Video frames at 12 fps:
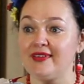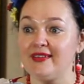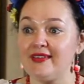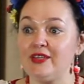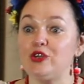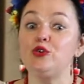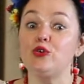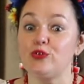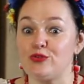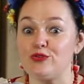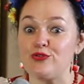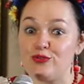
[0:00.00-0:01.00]
the your
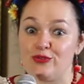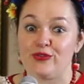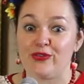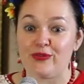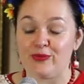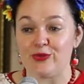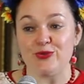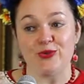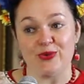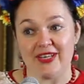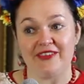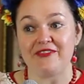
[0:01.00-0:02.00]
truth, what
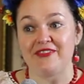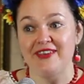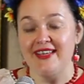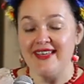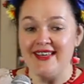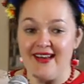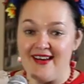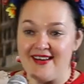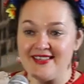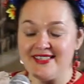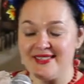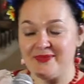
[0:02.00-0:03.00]
you live
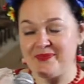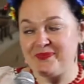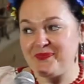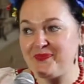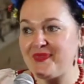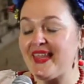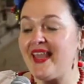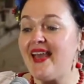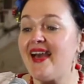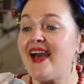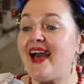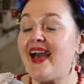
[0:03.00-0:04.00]
as.
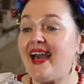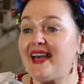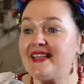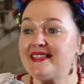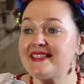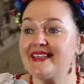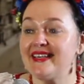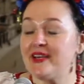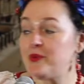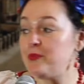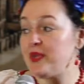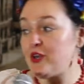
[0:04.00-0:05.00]
And
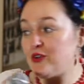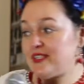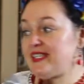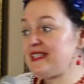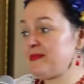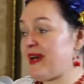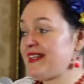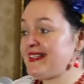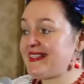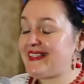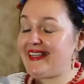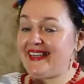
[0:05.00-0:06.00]
because it's a
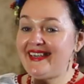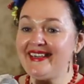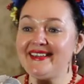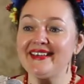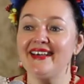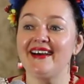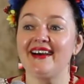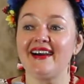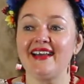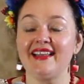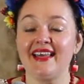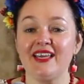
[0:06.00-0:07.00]
Mother's Day,
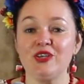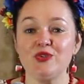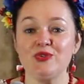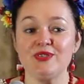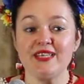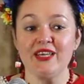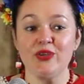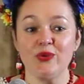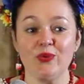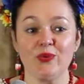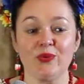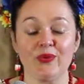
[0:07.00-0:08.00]
I like to take
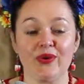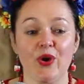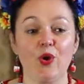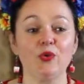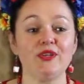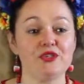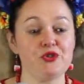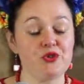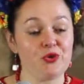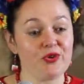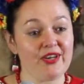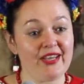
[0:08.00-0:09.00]
you on this
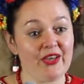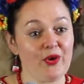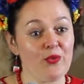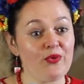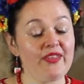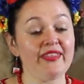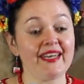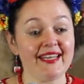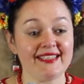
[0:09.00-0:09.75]
journey over three